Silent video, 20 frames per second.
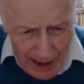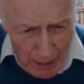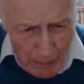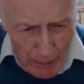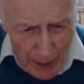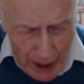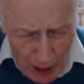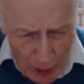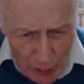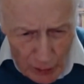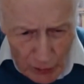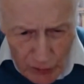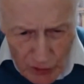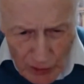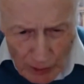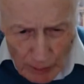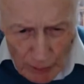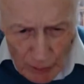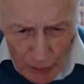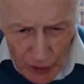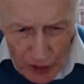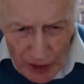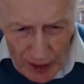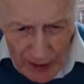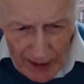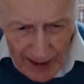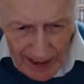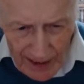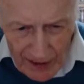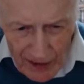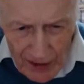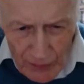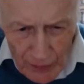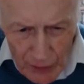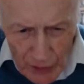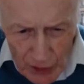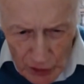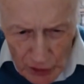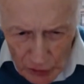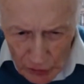cut me out of some of the
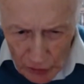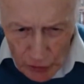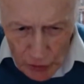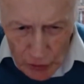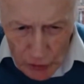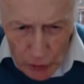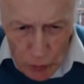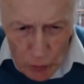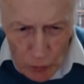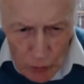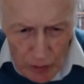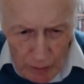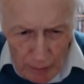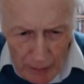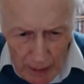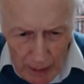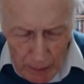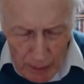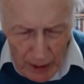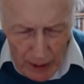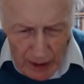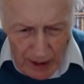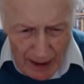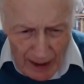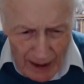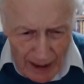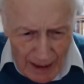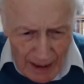activities of the school and made me